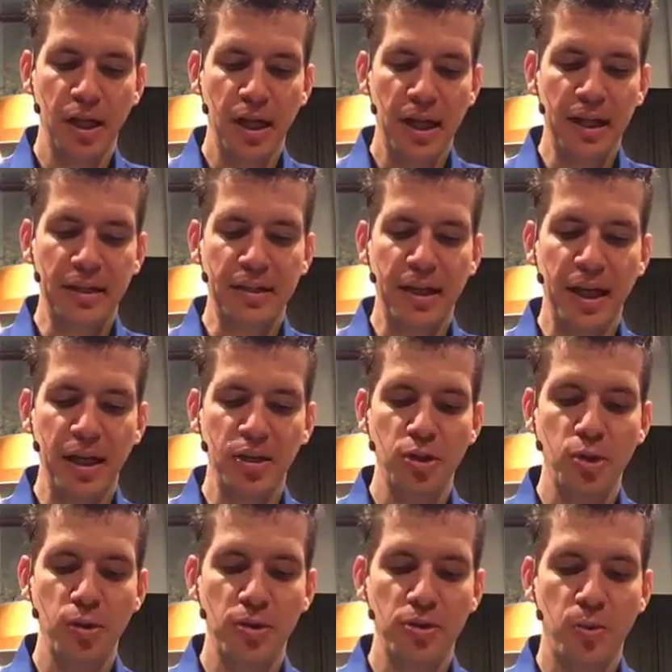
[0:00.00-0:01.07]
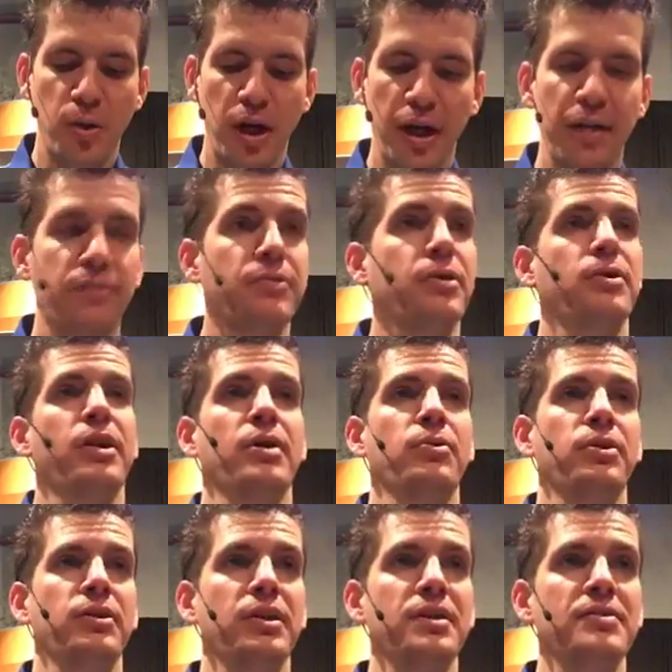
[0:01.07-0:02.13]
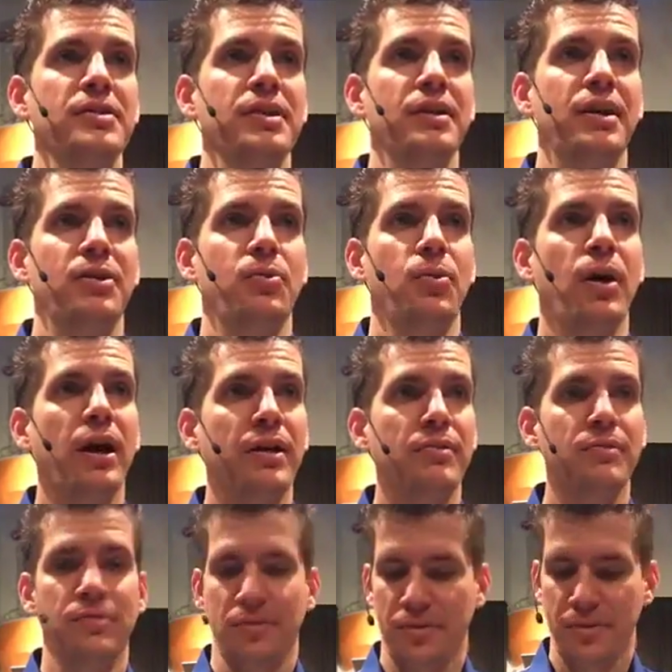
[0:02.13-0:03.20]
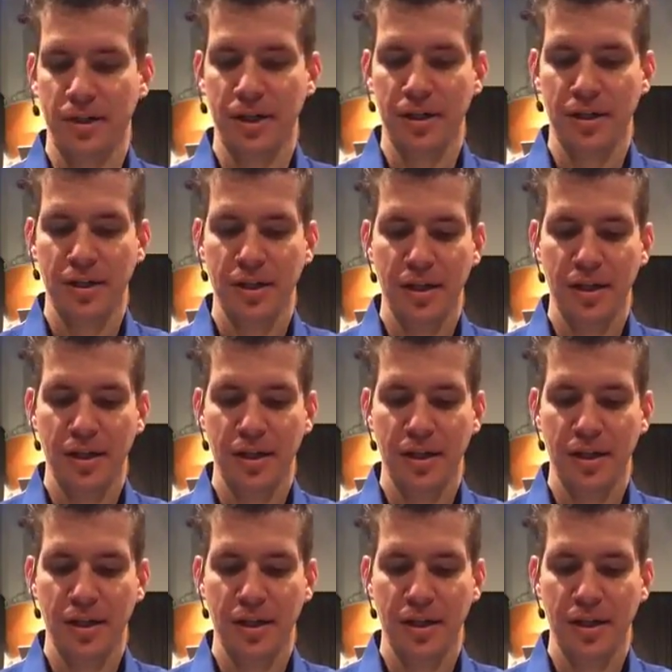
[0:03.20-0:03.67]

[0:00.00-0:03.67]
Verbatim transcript: And Cain knew his wife. Okay, well, at least he got a wife, right?